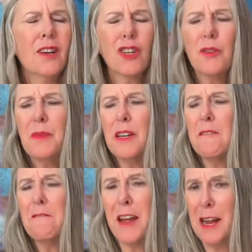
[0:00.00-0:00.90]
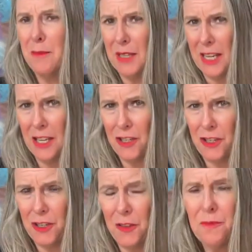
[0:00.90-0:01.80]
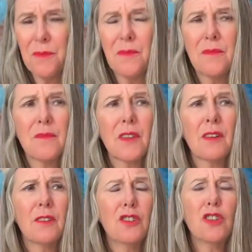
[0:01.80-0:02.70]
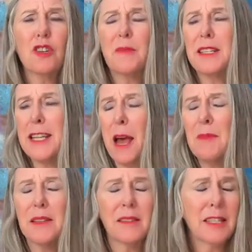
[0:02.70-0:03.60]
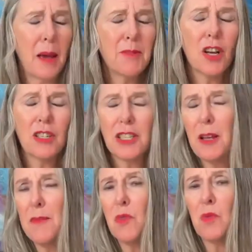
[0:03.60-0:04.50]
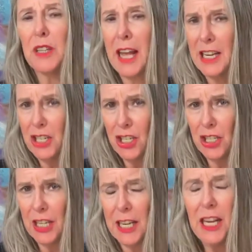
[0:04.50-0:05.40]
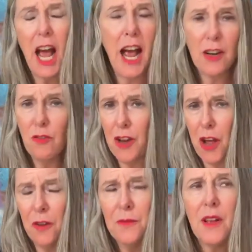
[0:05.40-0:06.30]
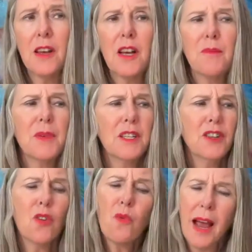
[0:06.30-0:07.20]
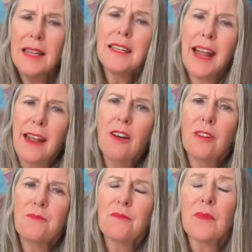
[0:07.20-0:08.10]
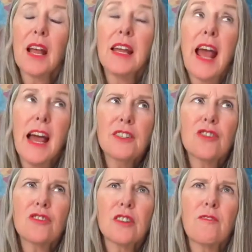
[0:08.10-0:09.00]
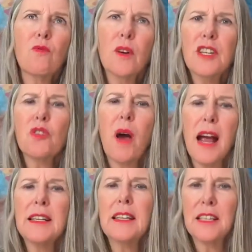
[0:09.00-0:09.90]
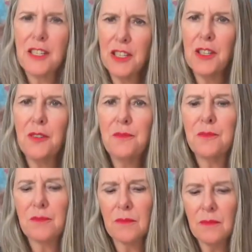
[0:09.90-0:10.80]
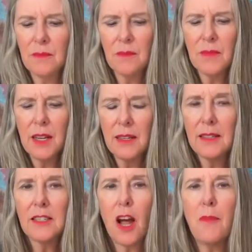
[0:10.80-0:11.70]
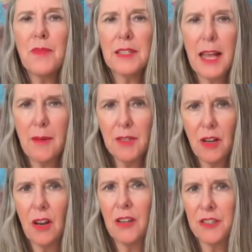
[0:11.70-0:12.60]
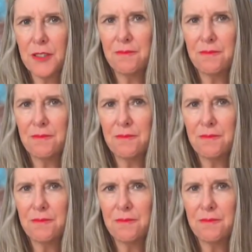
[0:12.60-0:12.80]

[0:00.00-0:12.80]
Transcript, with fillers: could be a family issue. You could be sabotaging something relationally. I don't know. But, you know, write it down and ask yourself, what do I need to do to stop the sabotage?